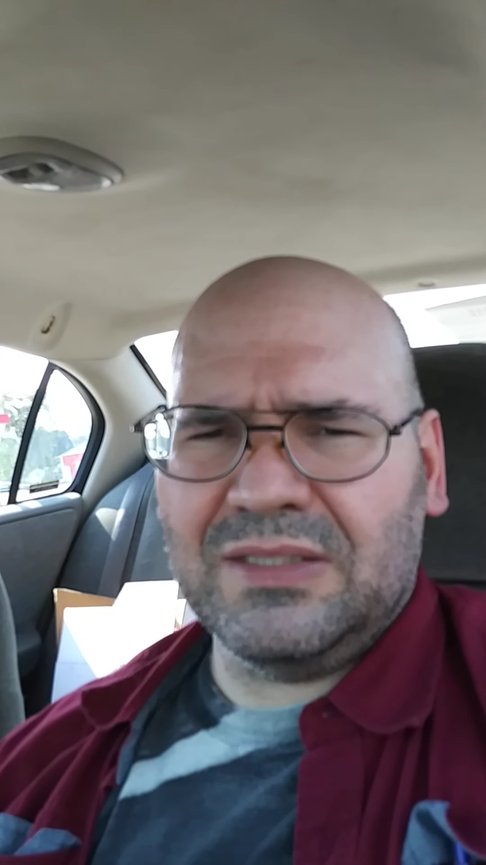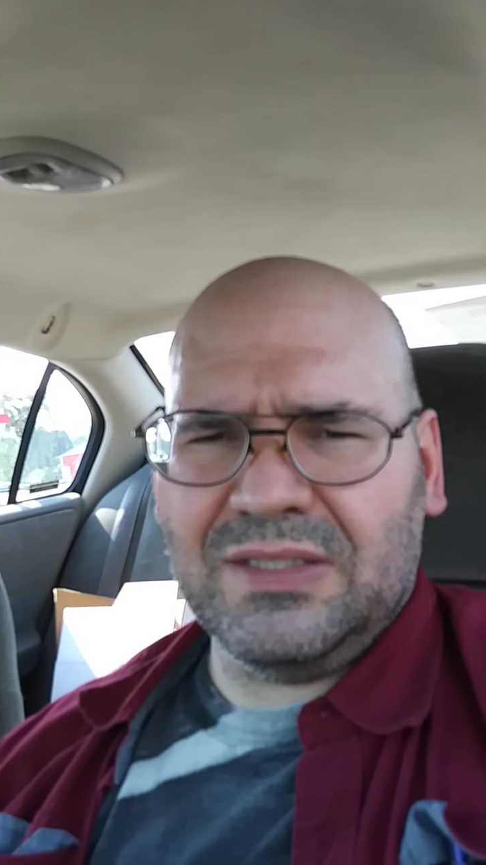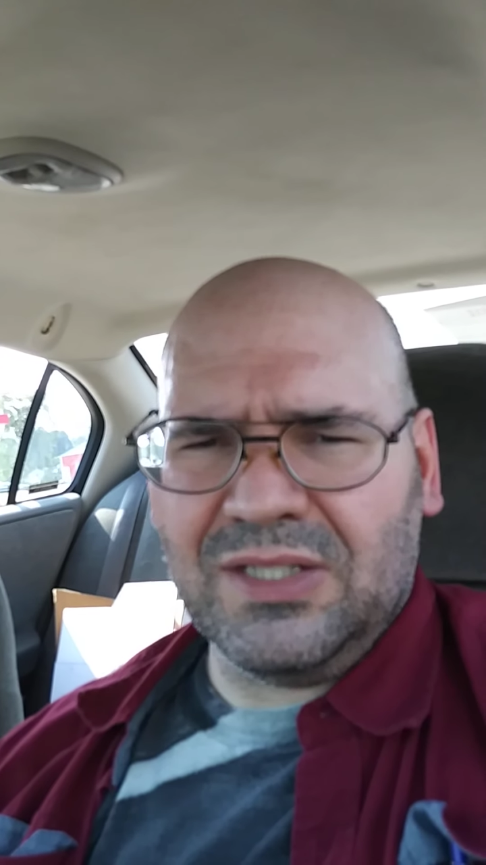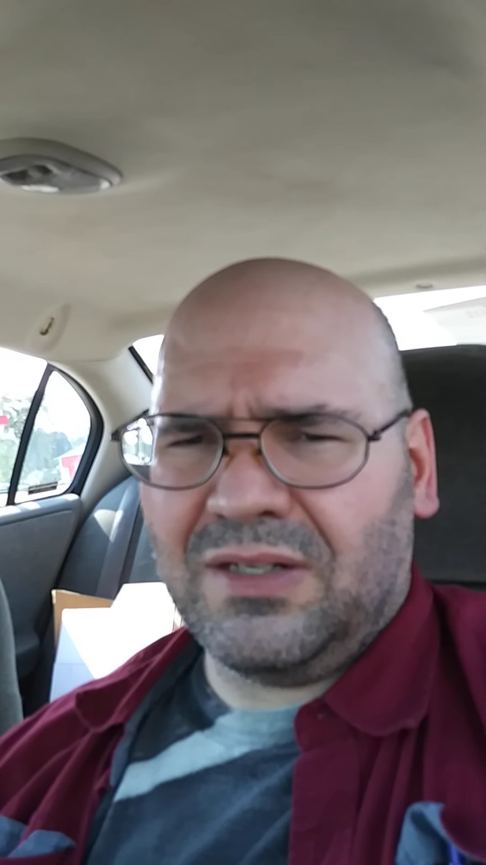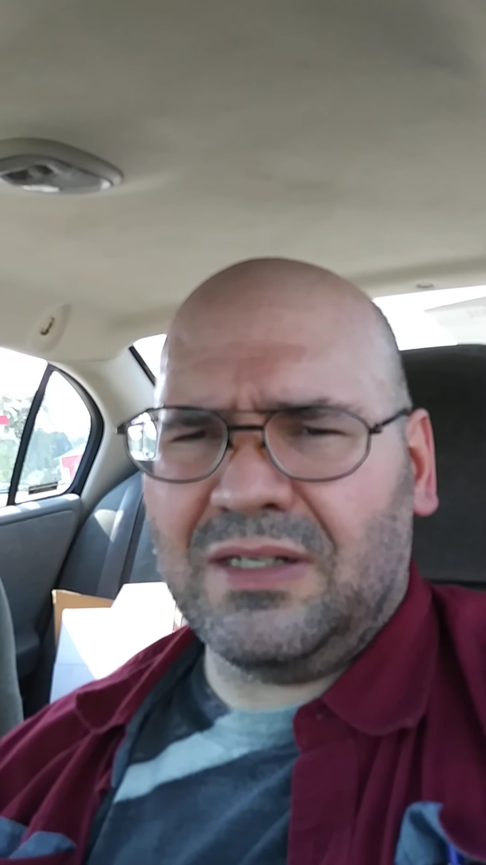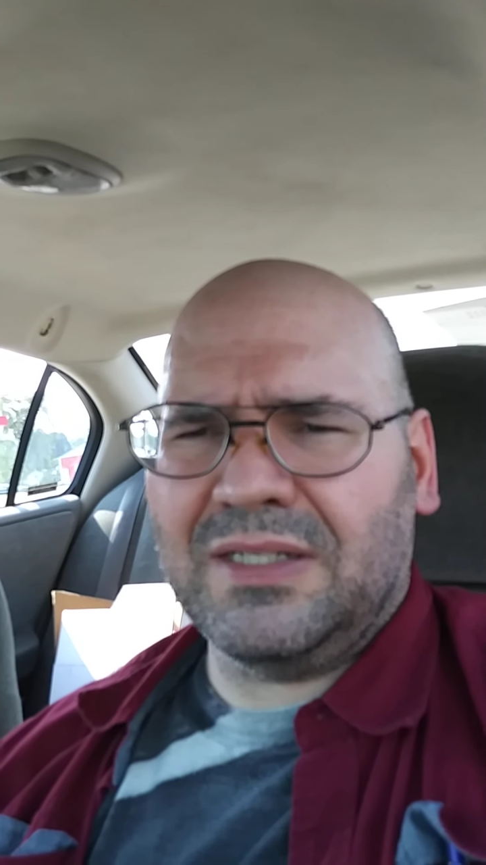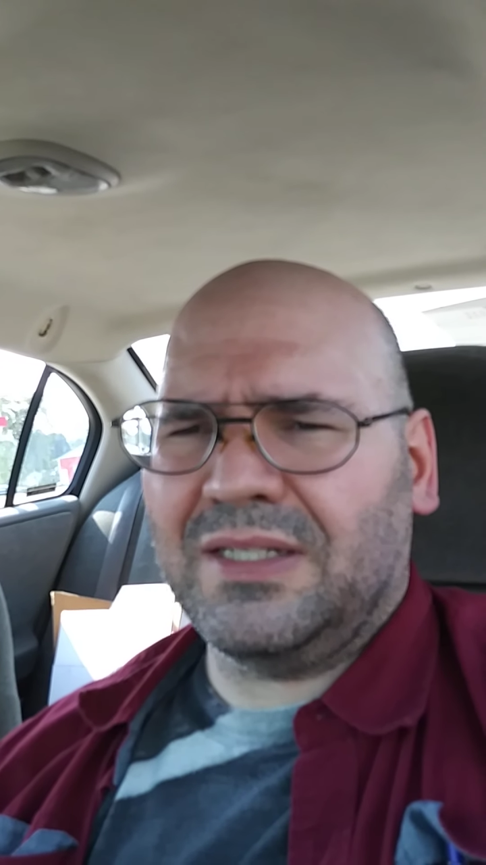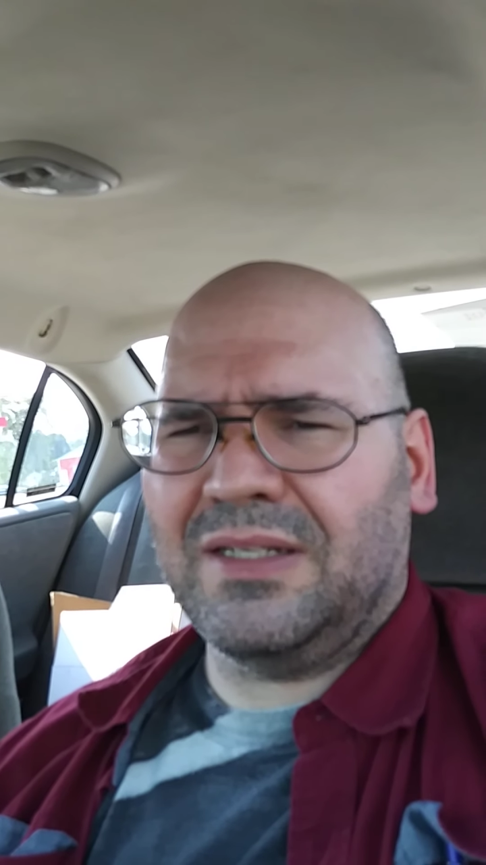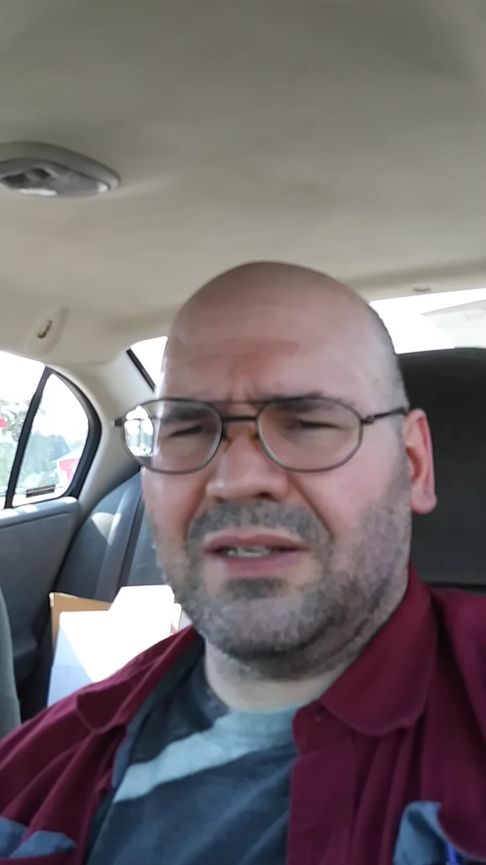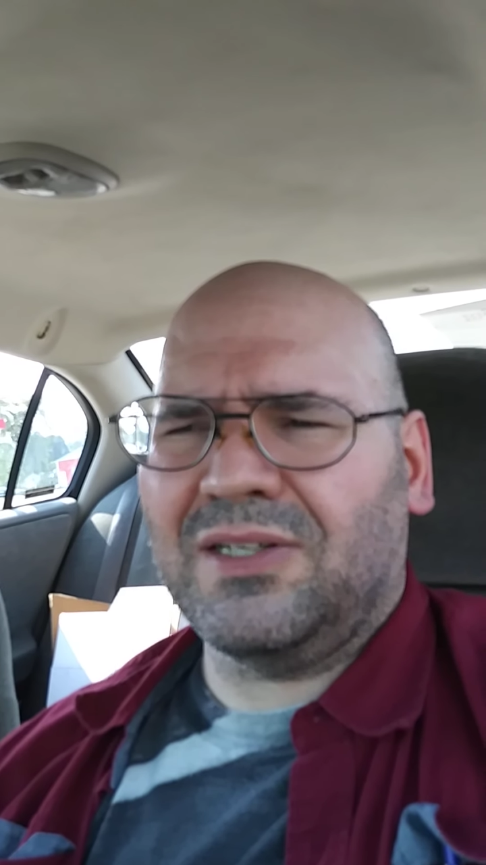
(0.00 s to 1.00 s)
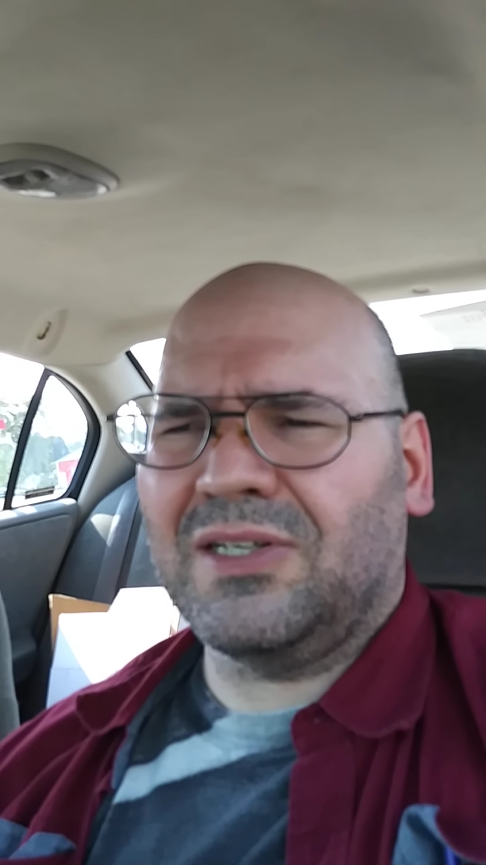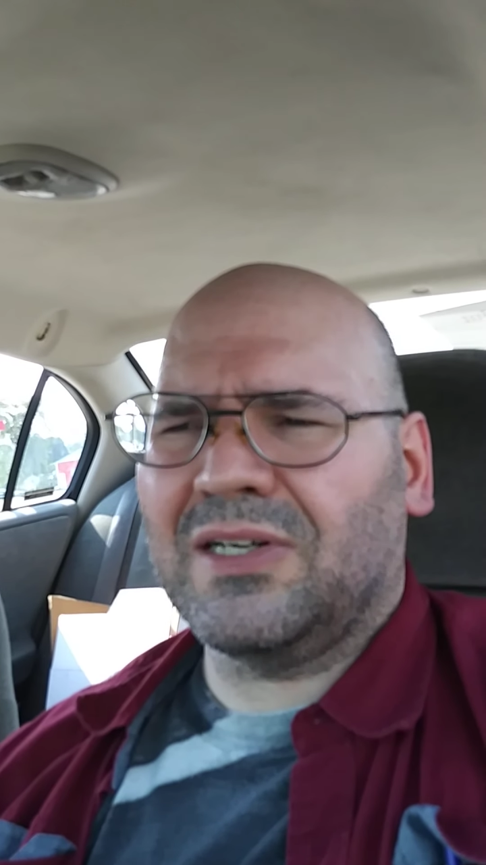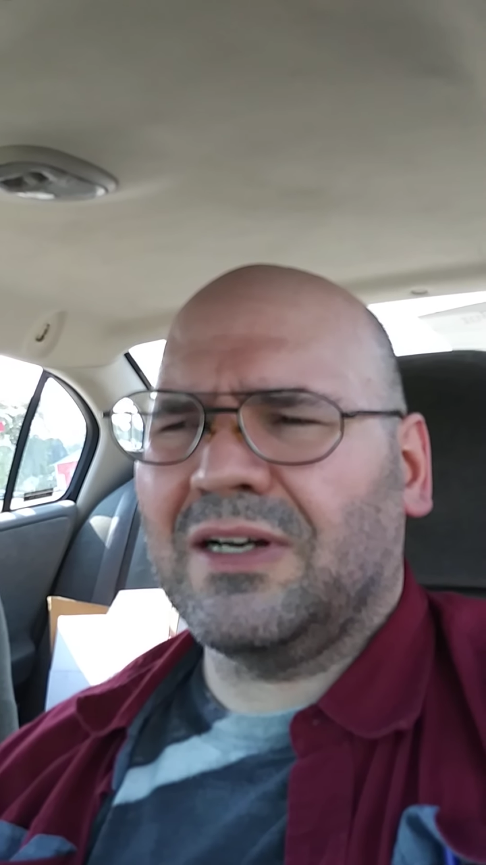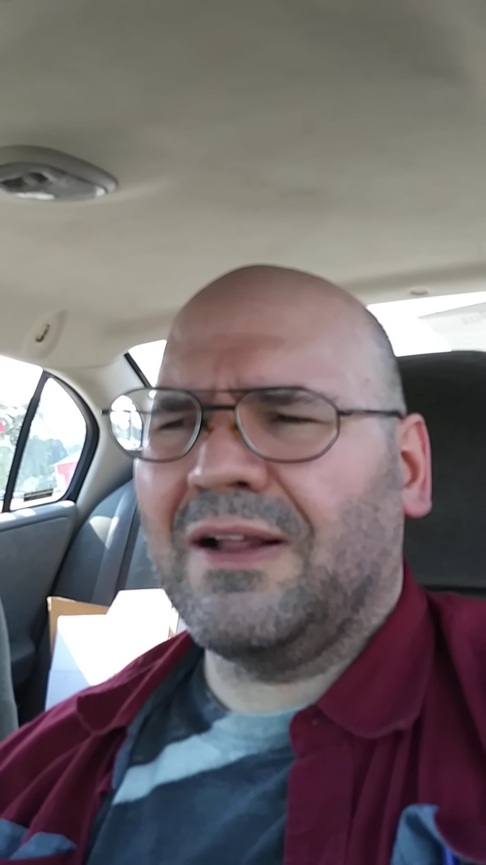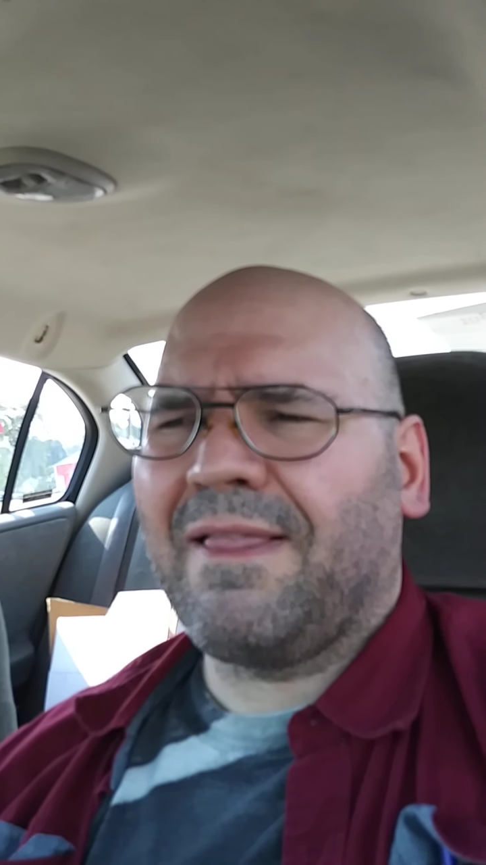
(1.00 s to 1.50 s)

dog in the car,